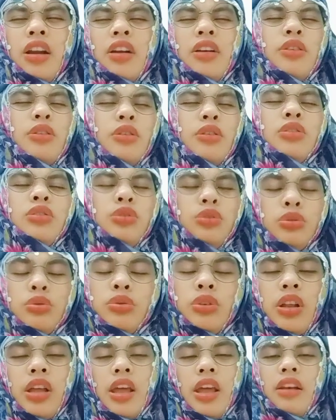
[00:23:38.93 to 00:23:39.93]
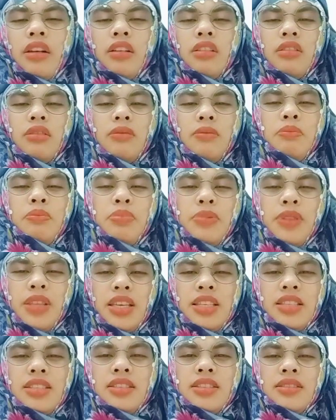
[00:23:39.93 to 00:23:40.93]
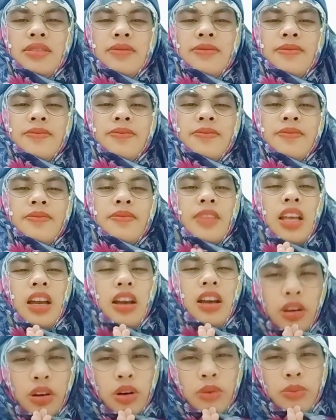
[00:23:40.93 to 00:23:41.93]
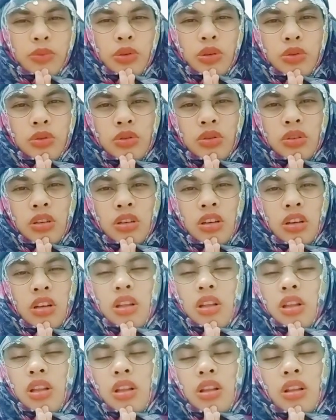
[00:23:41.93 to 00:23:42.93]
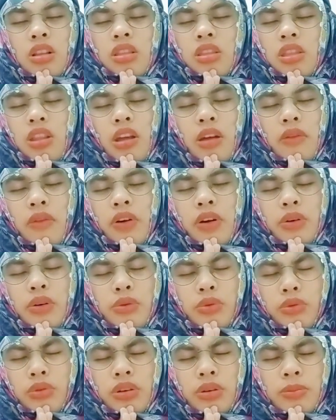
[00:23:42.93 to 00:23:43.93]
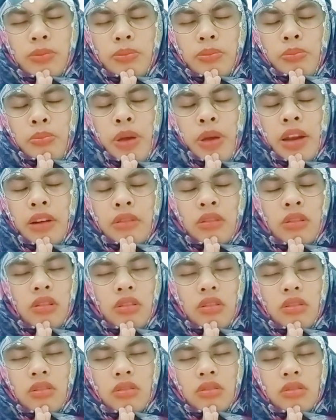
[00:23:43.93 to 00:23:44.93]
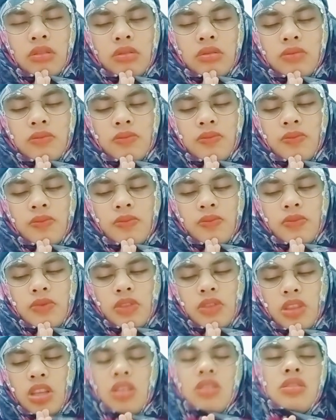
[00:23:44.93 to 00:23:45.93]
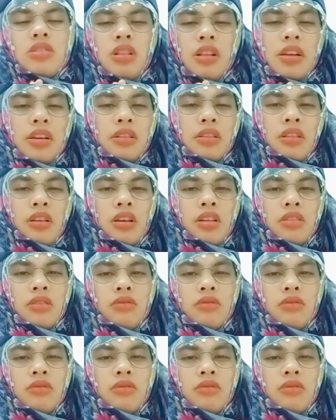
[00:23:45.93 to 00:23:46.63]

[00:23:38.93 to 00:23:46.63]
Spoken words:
Don't do that, please. I hope you never do the bad things like that.